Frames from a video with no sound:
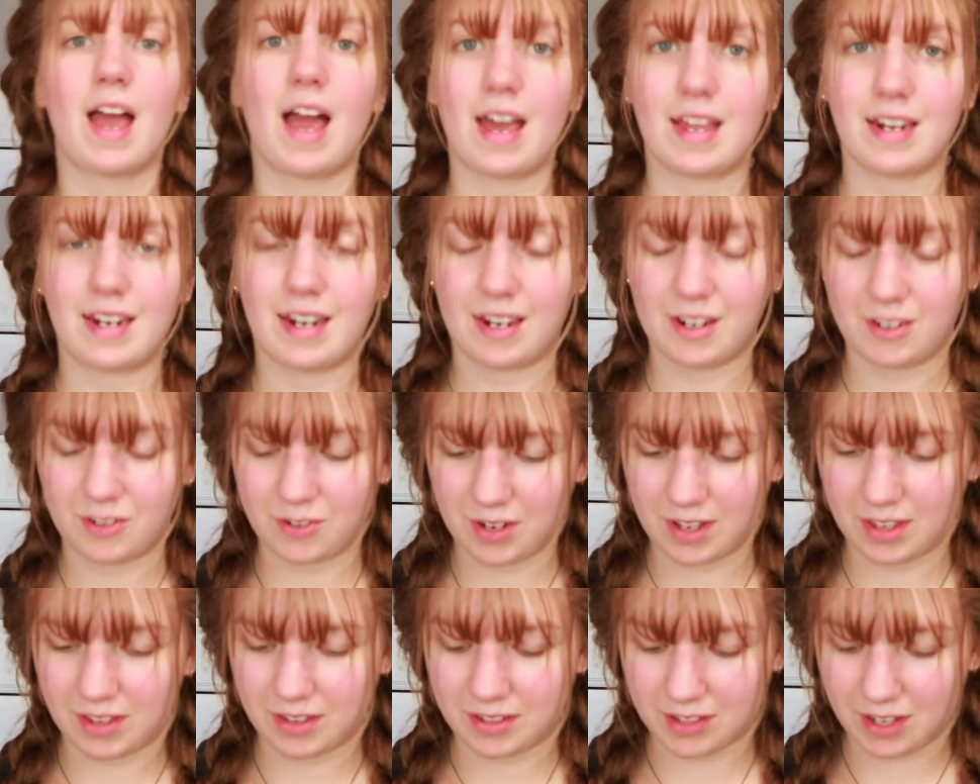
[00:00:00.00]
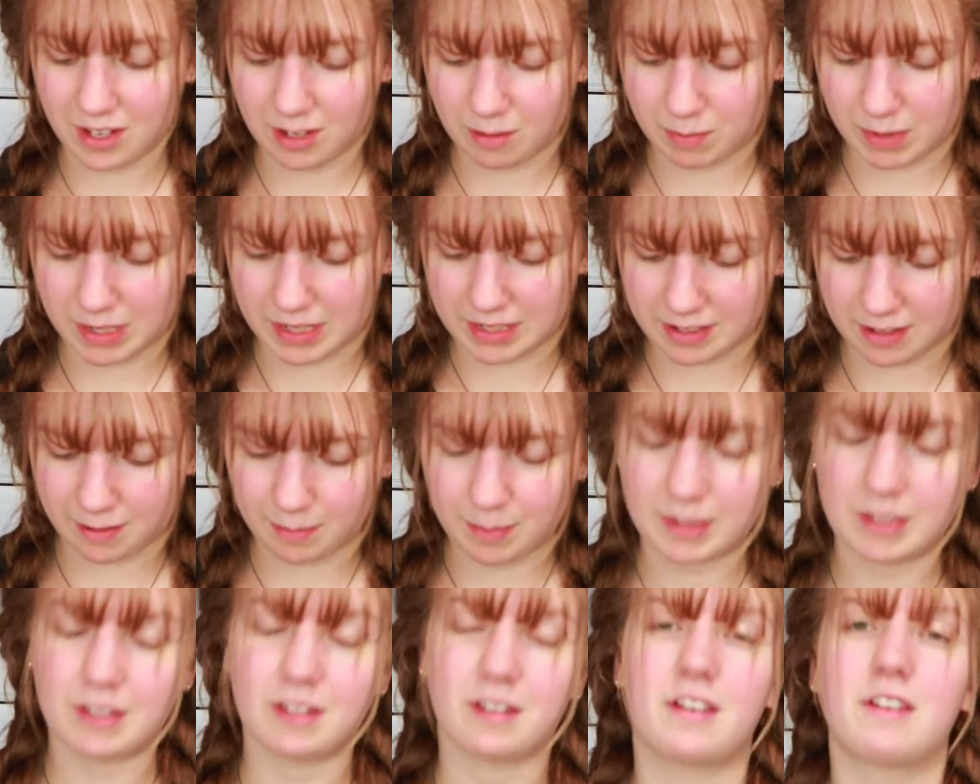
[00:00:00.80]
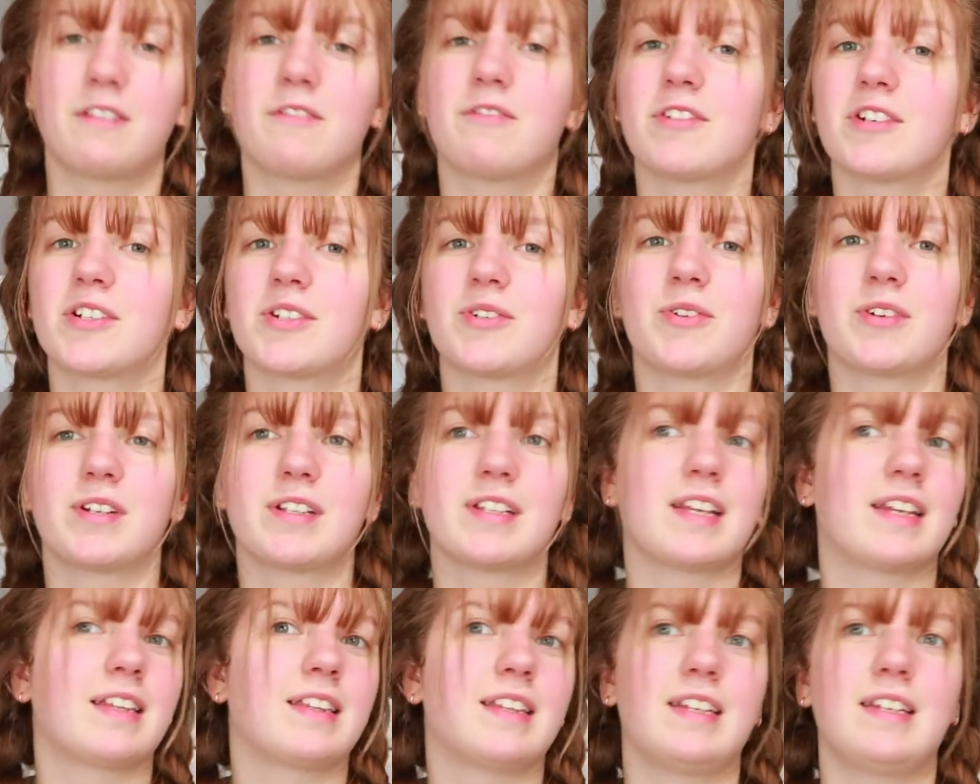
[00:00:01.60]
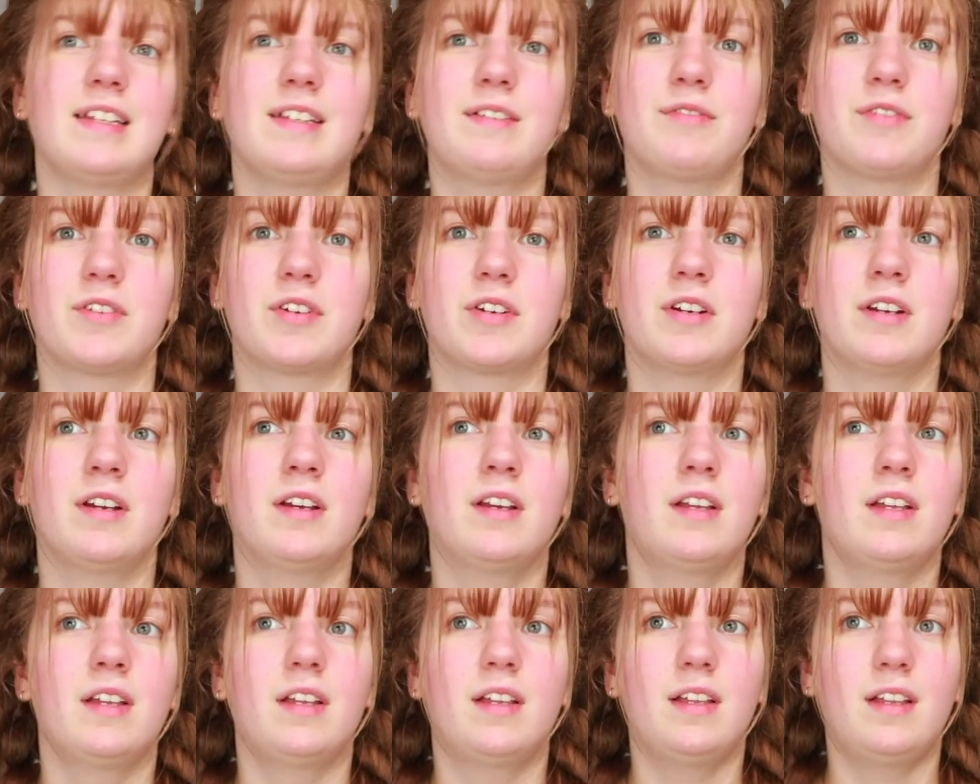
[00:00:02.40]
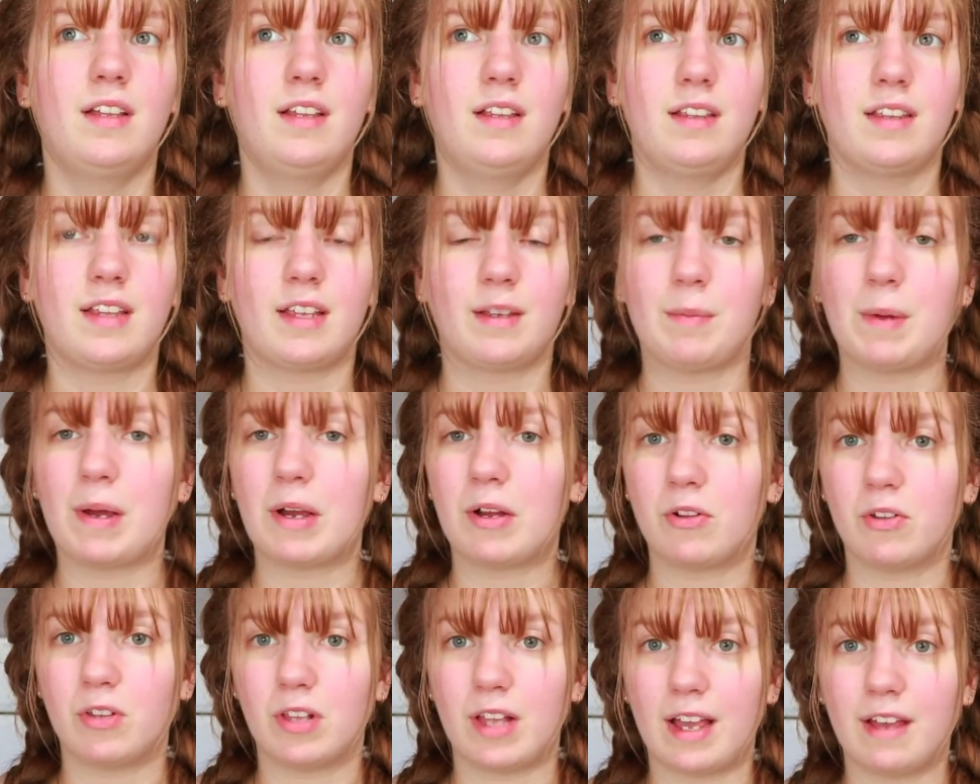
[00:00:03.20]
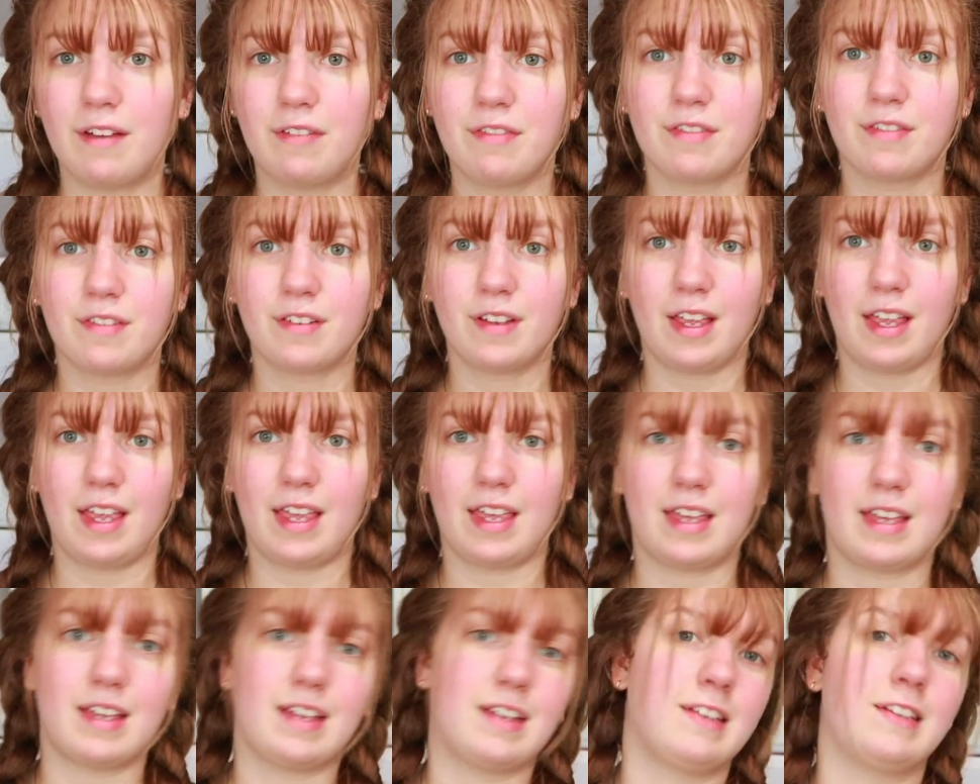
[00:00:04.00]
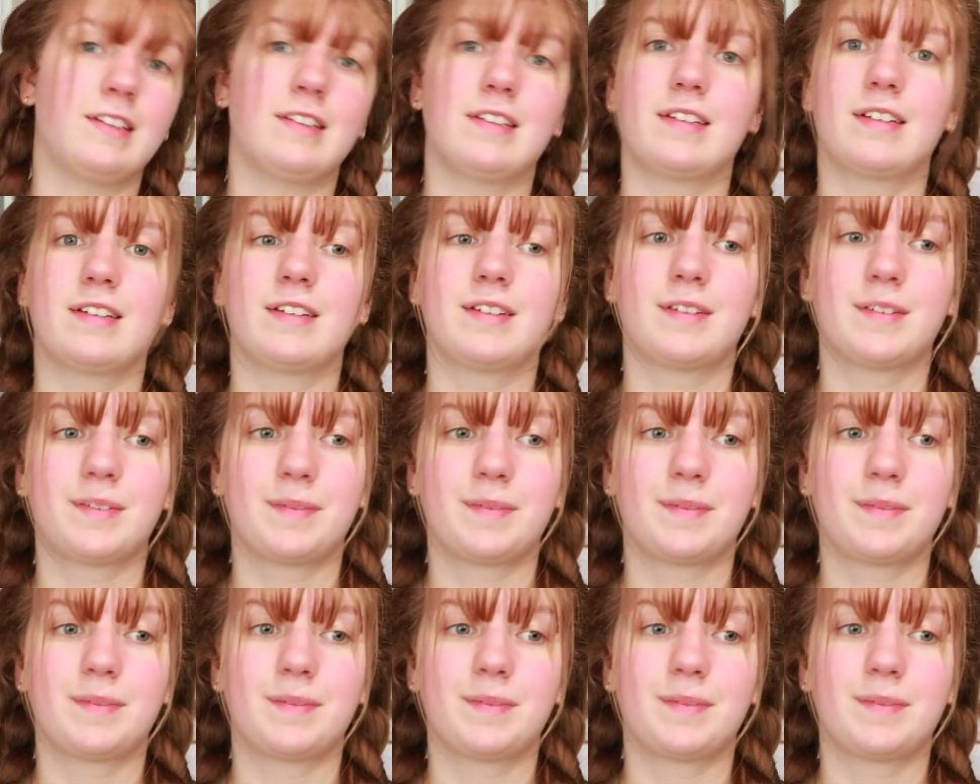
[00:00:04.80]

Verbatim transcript: I need to try those on, because I've been looking for shorts like these for like my whole life, and